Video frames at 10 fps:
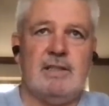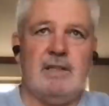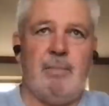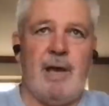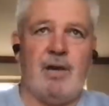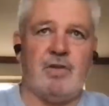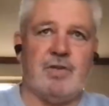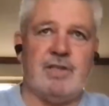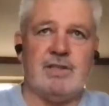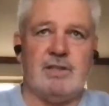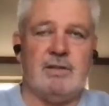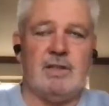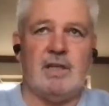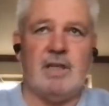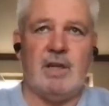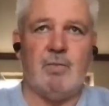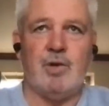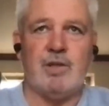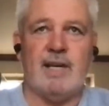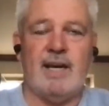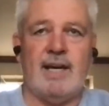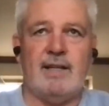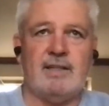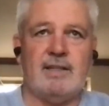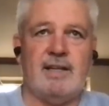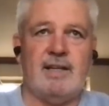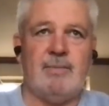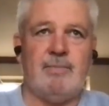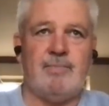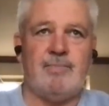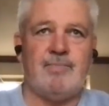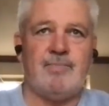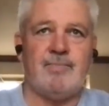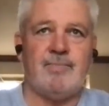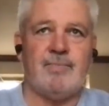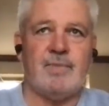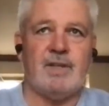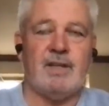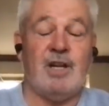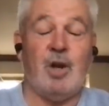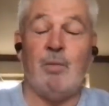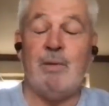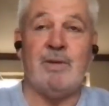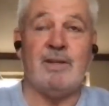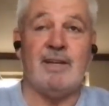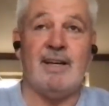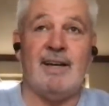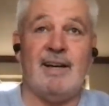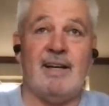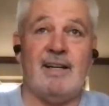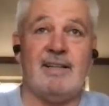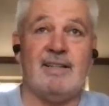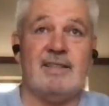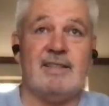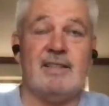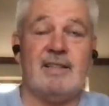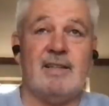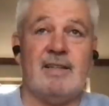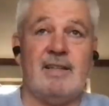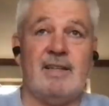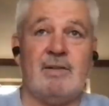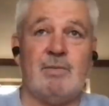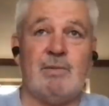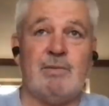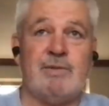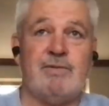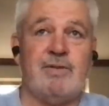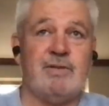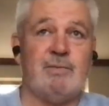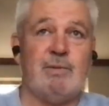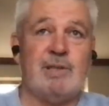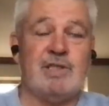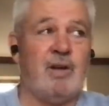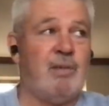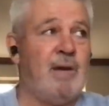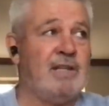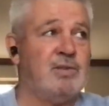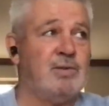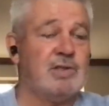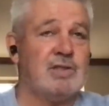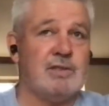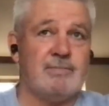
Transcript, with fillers: the boundaries and, and worked hard. Um, you know, I remember, uh, you know, when we when we signed Matt Dawson,